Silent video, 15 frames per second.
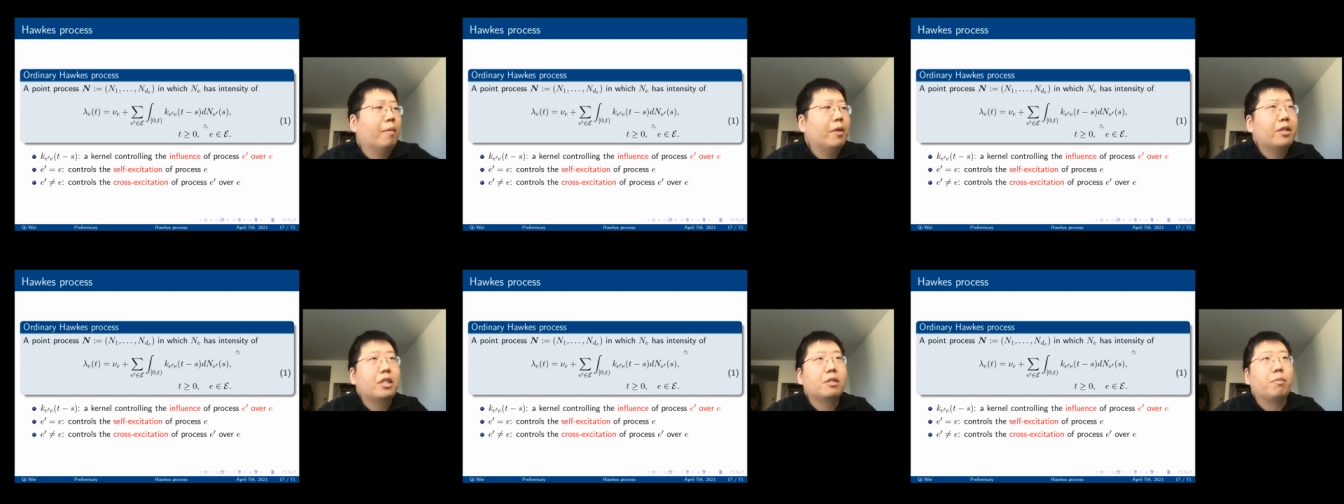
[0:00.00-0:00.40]
I
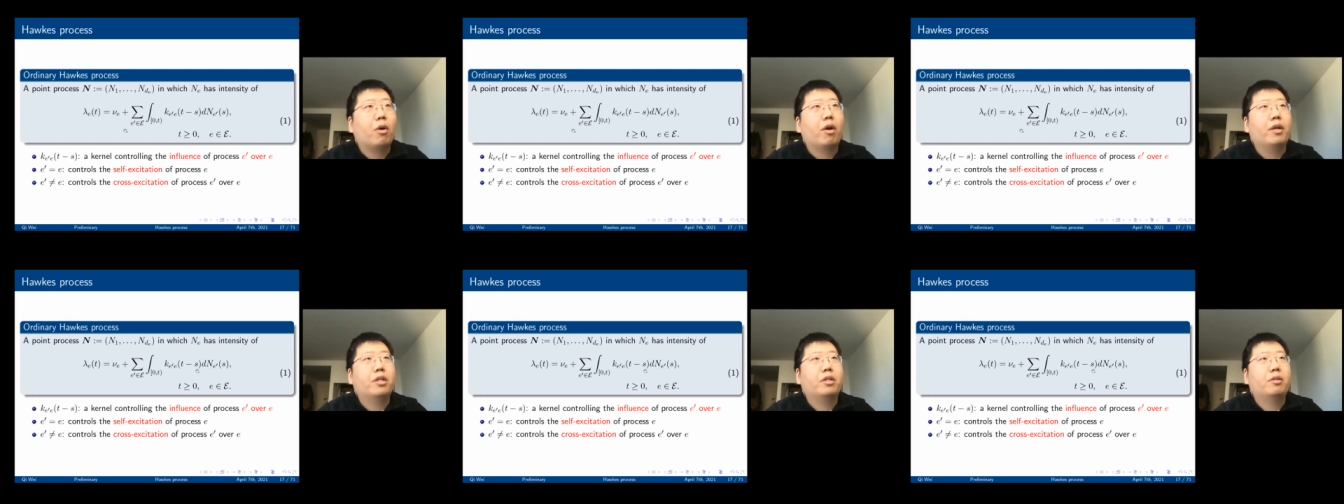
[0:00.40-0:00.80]
mean, this
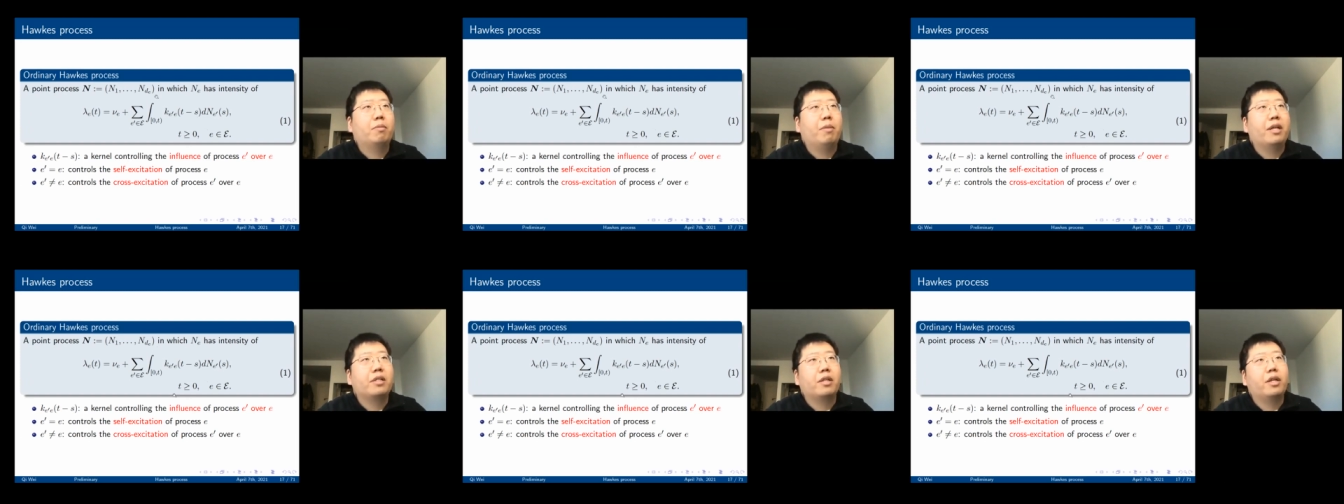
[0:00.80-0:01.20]
part is
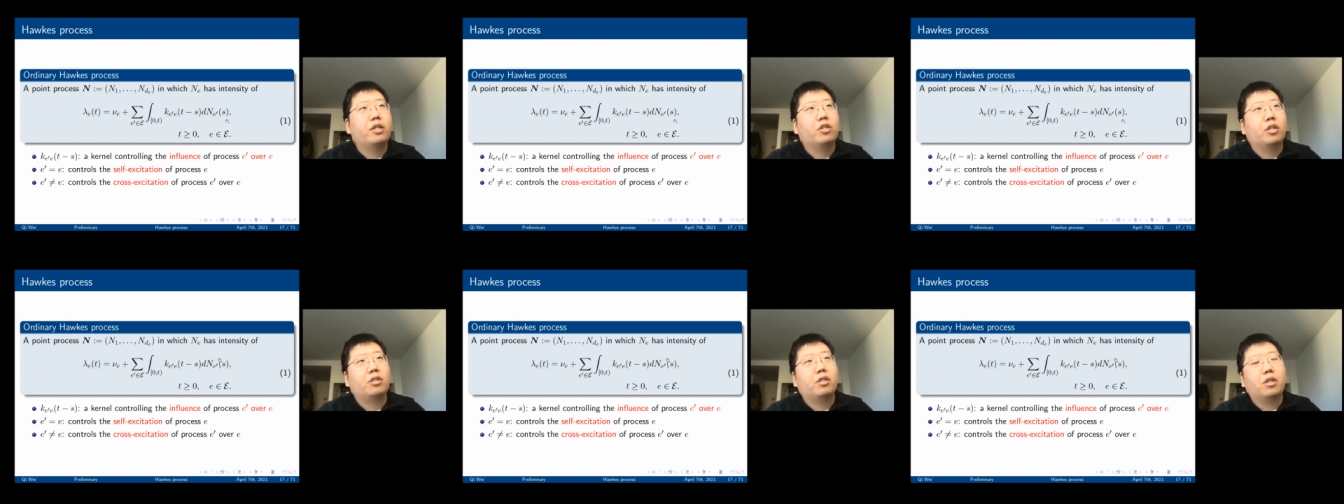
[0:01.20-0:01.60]
basically
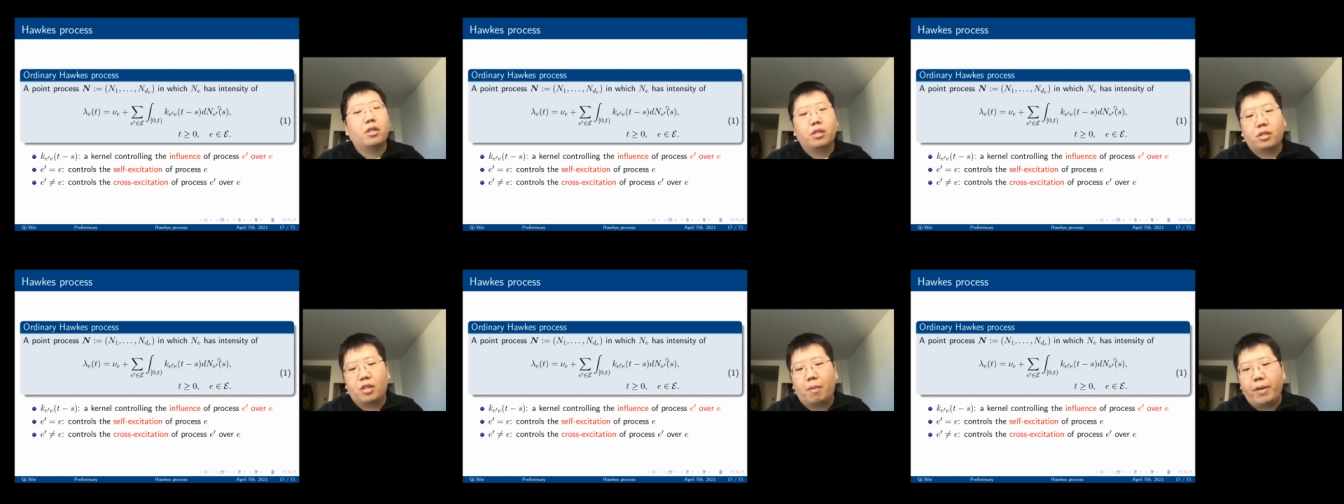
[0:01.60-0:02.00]
just a
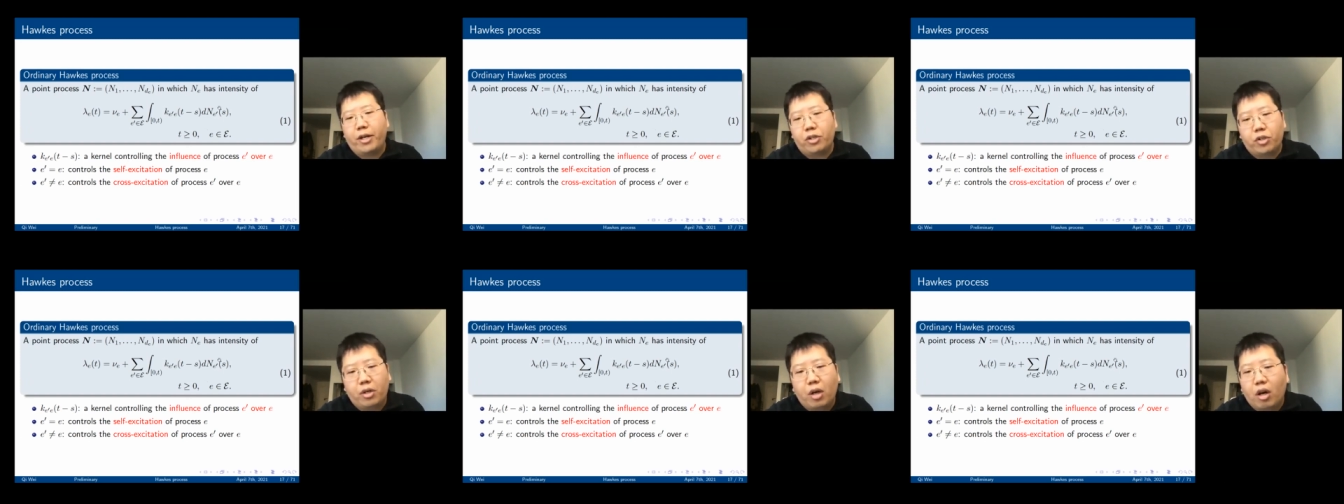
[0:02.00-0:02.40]

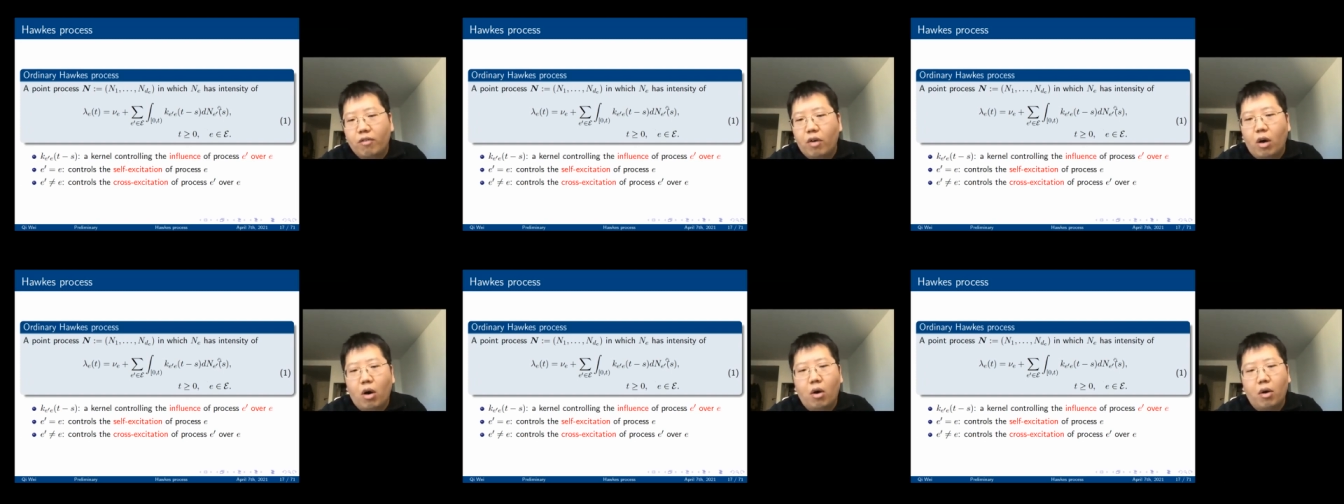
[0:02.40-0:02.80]
summation of
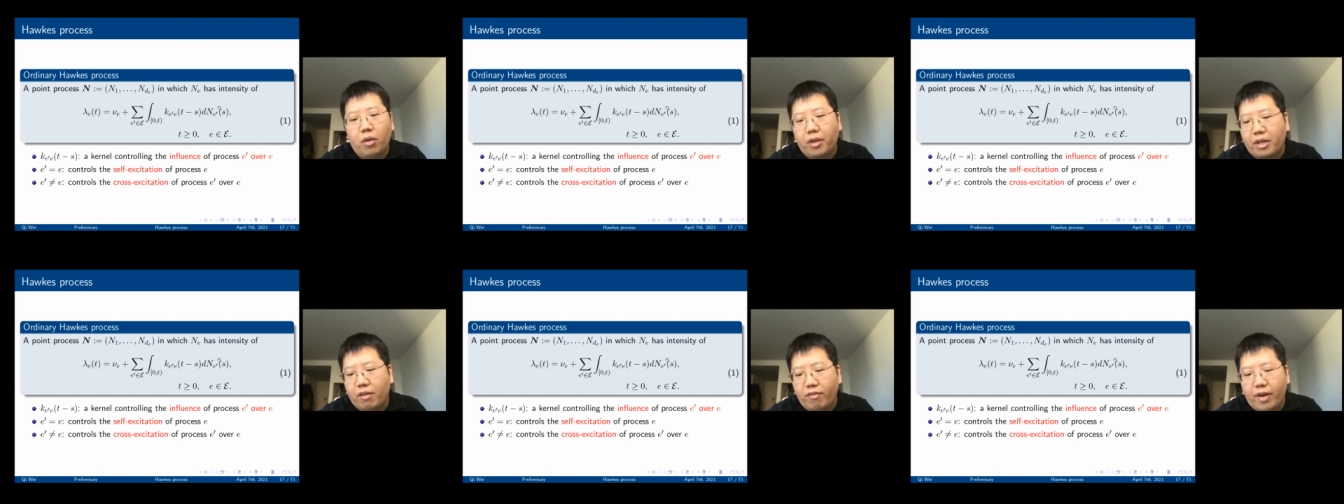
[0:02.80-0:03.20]
all
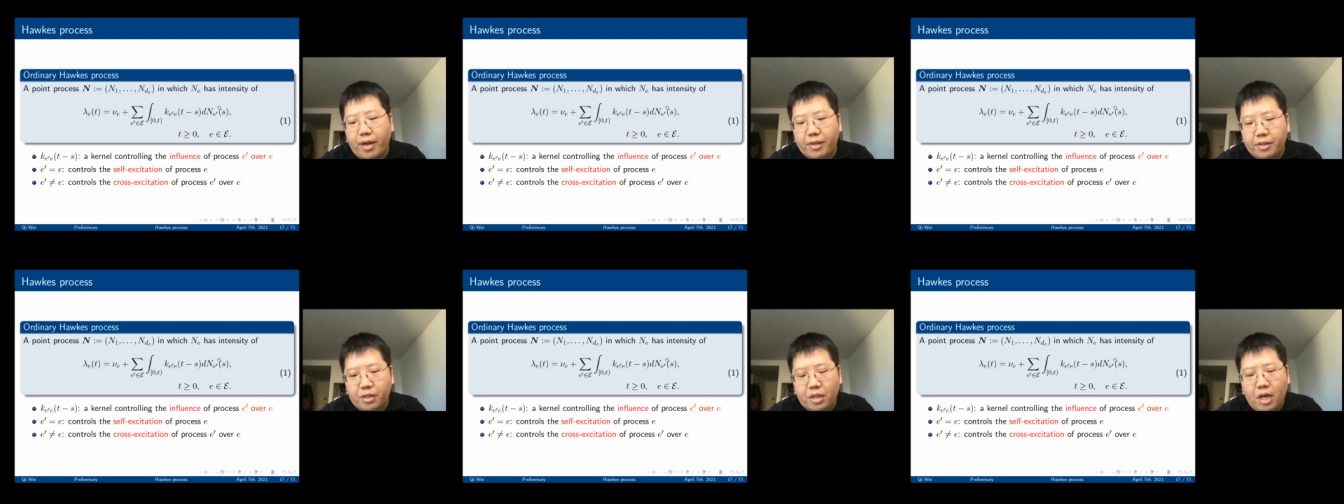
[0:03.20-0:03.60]
the
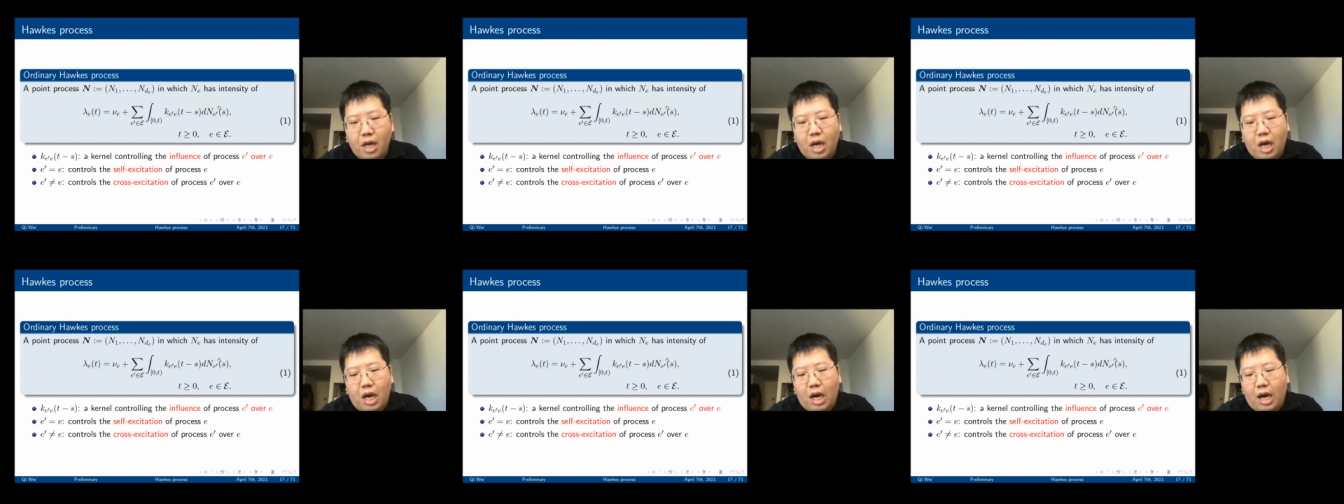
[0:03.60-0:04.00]
events
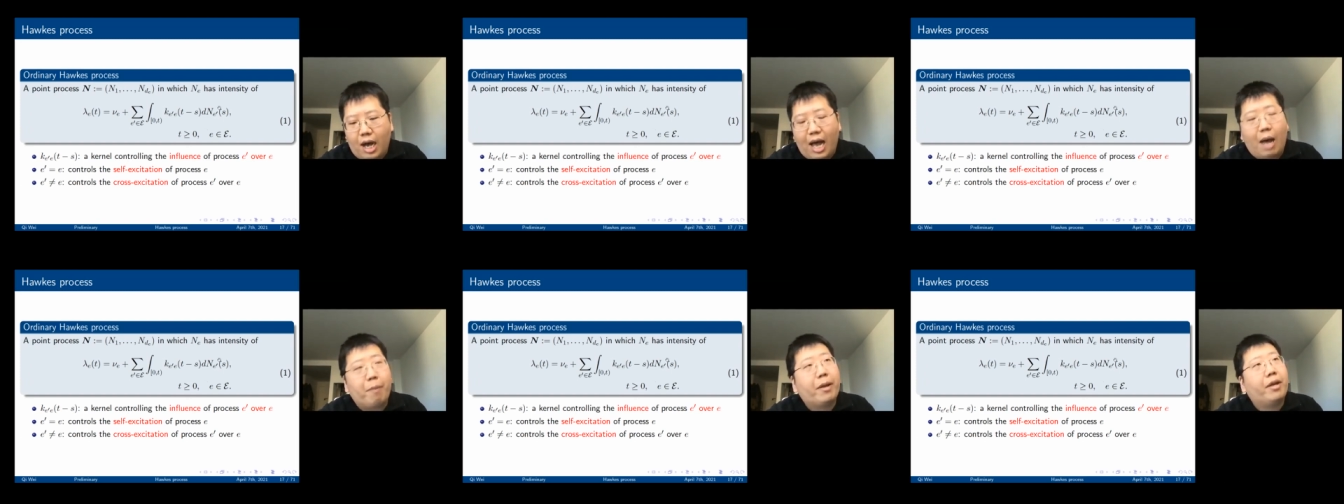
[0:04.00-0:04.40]

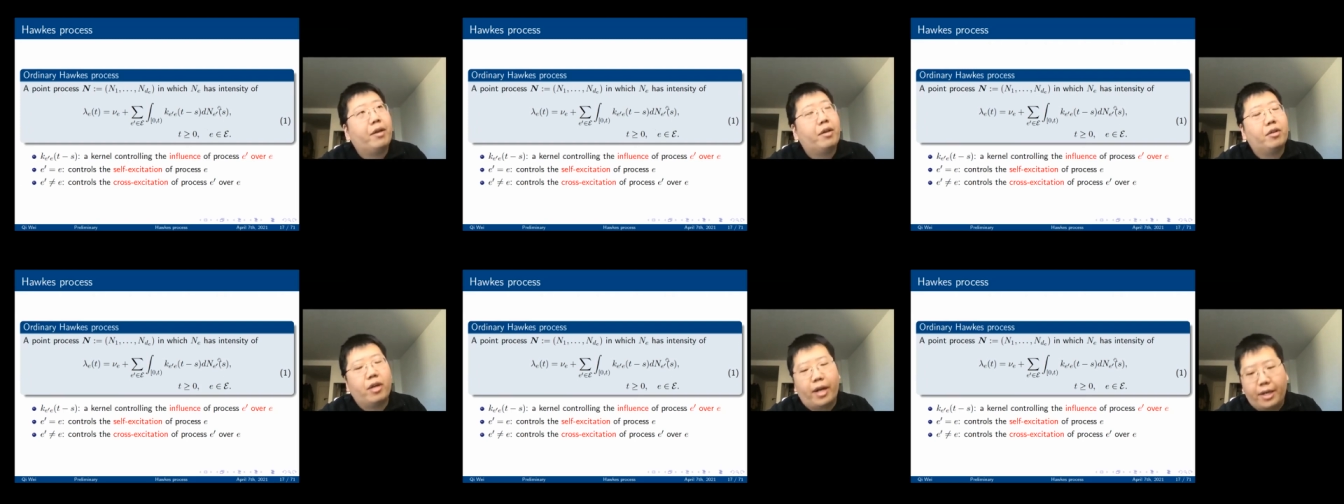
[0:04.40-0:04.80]
happening
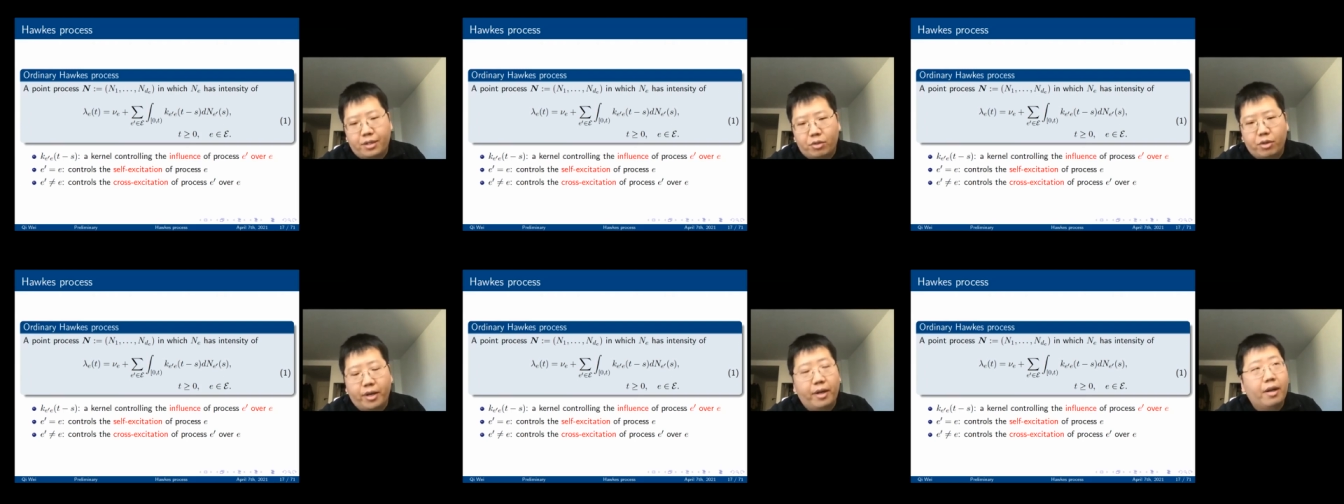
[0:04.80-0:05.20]
in the
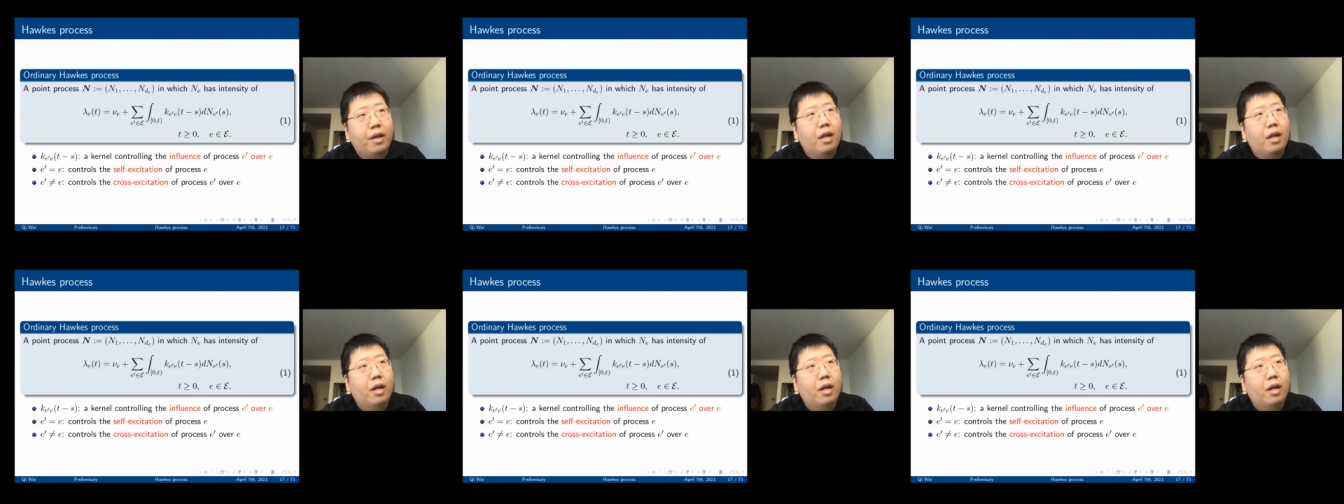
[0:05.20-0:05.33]
history.